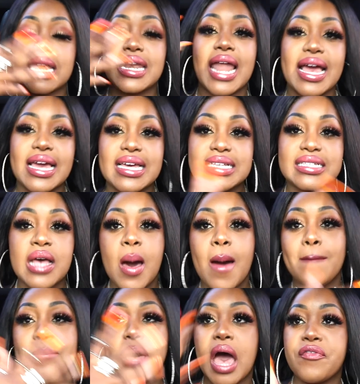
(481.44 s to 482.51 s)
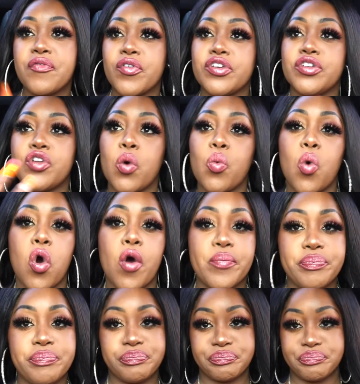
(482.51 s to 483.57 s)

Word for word: and lighties, but I thought, you know what?